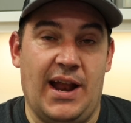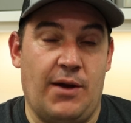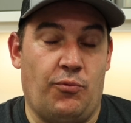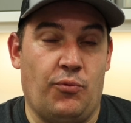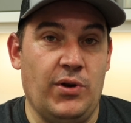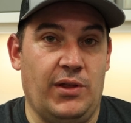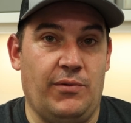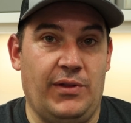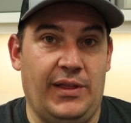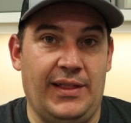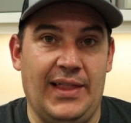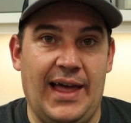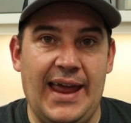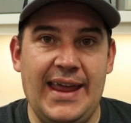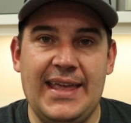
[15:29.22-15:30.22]
that I really, really
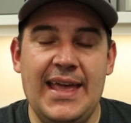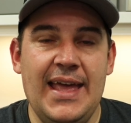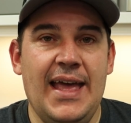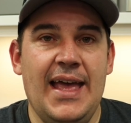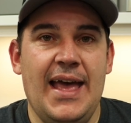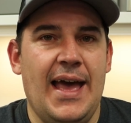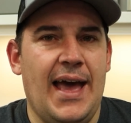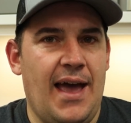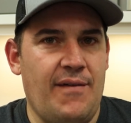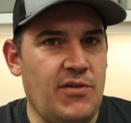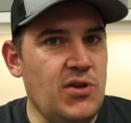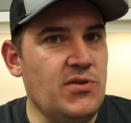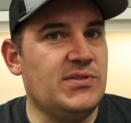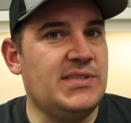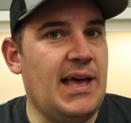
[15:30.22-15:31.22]
like. I
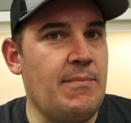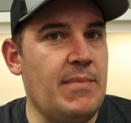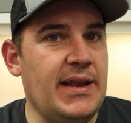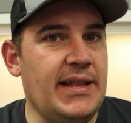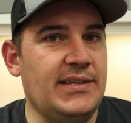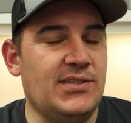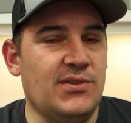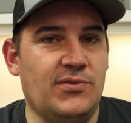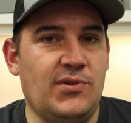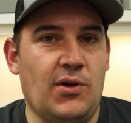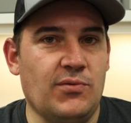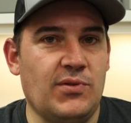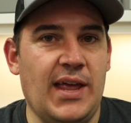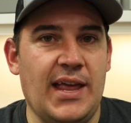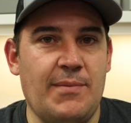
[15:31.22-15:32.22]
haven't used that many, so
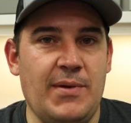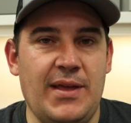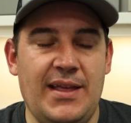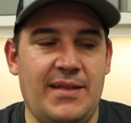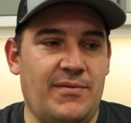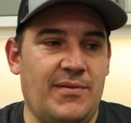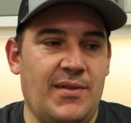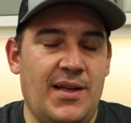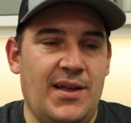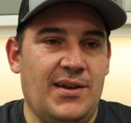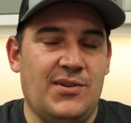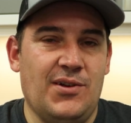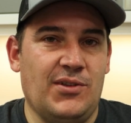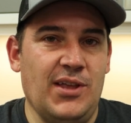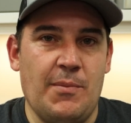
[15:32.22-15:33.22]
don't take my
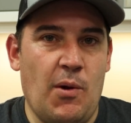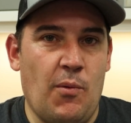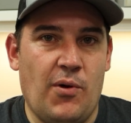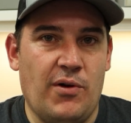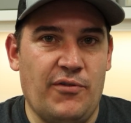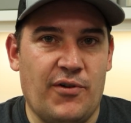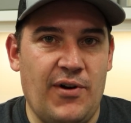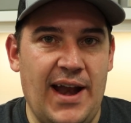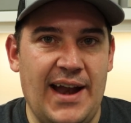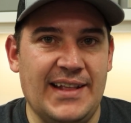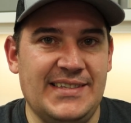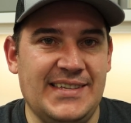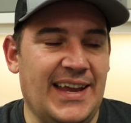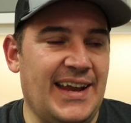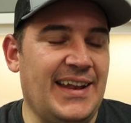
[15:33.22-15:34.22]
word for
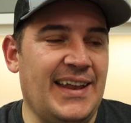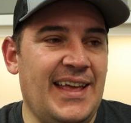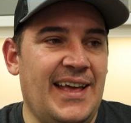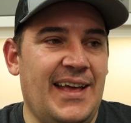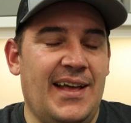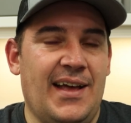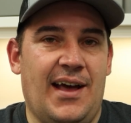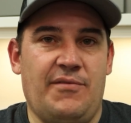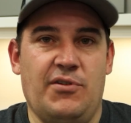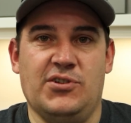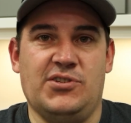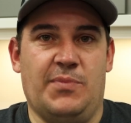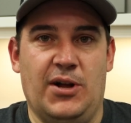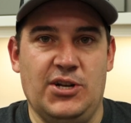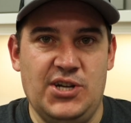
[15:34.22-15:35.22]
granted saying I've
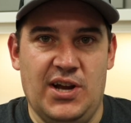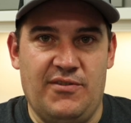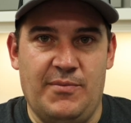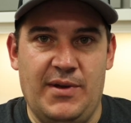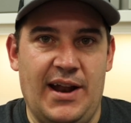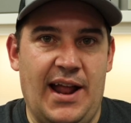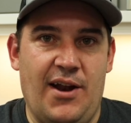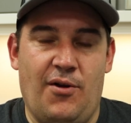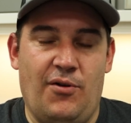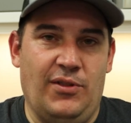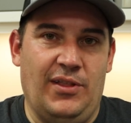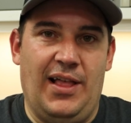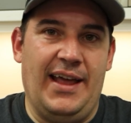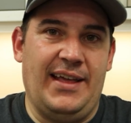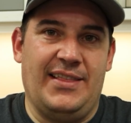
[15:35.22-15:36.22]
used a bunch of them and I don't
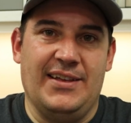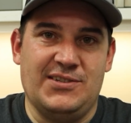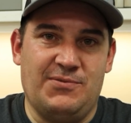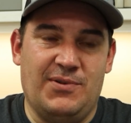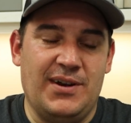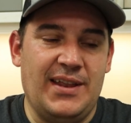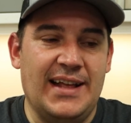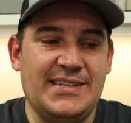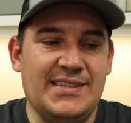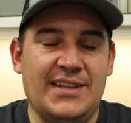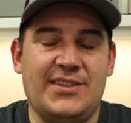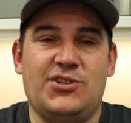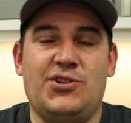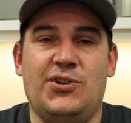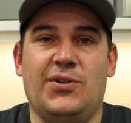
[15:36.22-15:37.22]
only like this one. That's
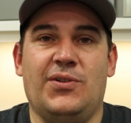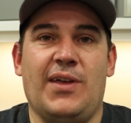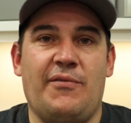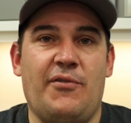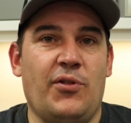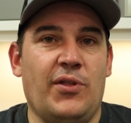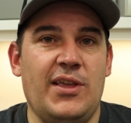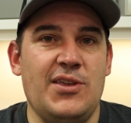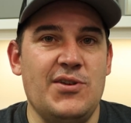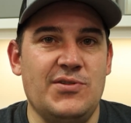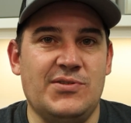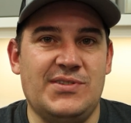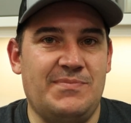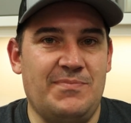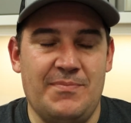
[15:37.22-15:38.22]
not the truth. I've only
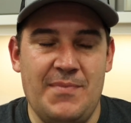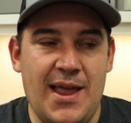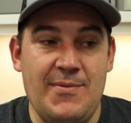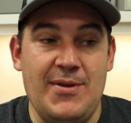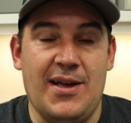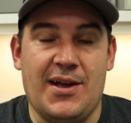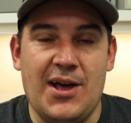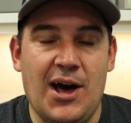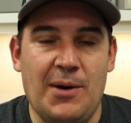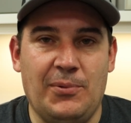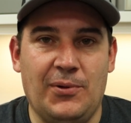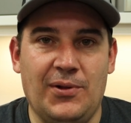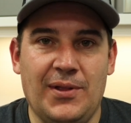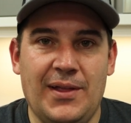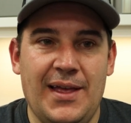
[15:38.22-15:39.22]
used maybe a
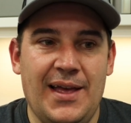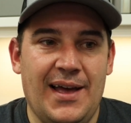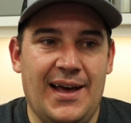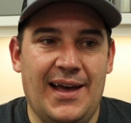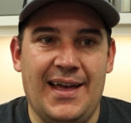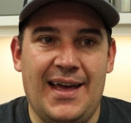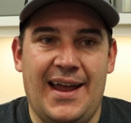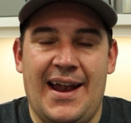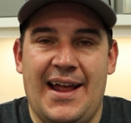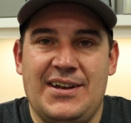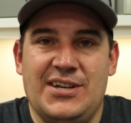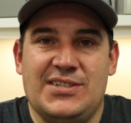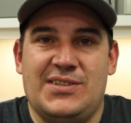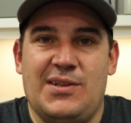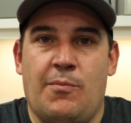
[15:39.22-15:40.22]
couple, and
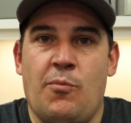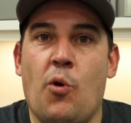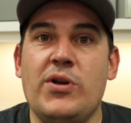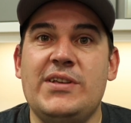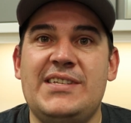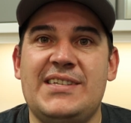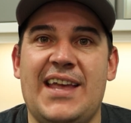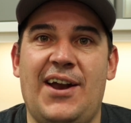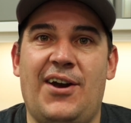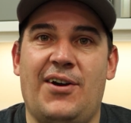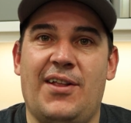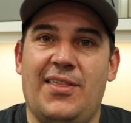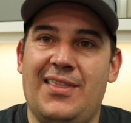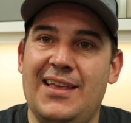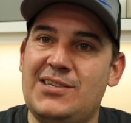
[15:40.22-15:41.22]
I'm always
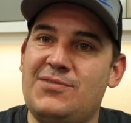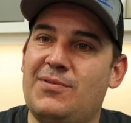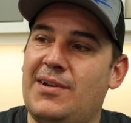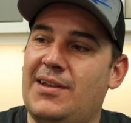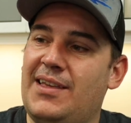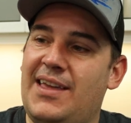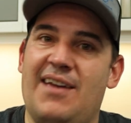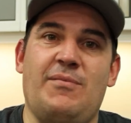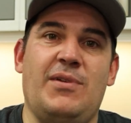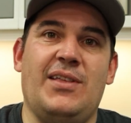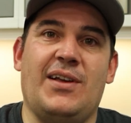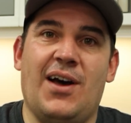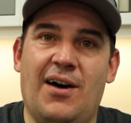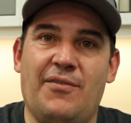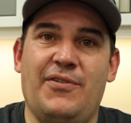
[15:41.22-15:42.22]
scared. This one gave me
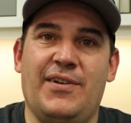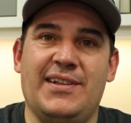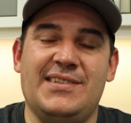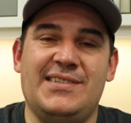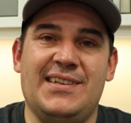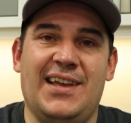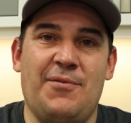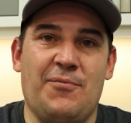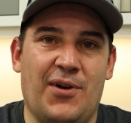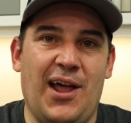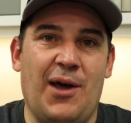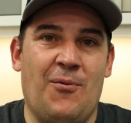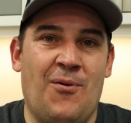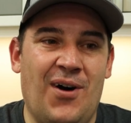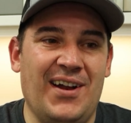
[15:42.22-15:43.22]
the confidence in what
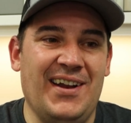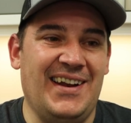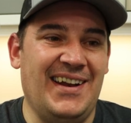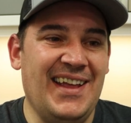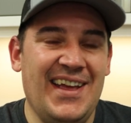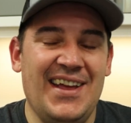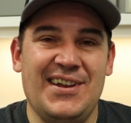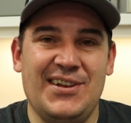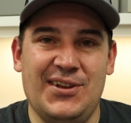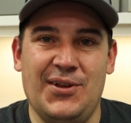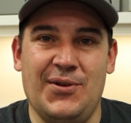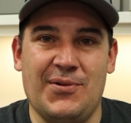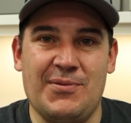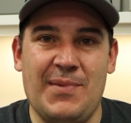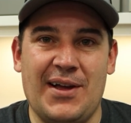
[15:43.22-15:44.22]
I wanted to
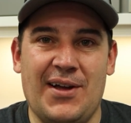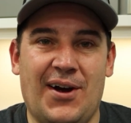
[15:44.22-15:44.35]
do with my